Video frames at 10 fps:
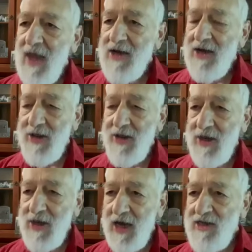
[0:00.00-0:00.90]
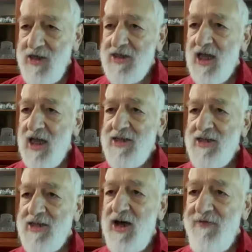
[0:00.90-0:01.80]
And I think 80 is light
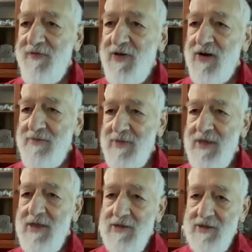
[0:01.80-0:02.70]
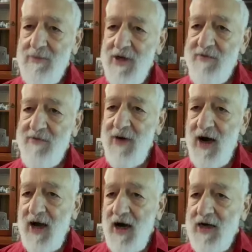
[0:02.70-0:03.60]
enough for somebody of
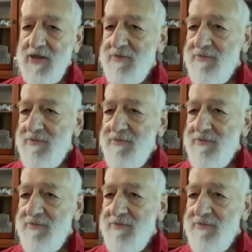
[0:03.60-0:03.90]
my height.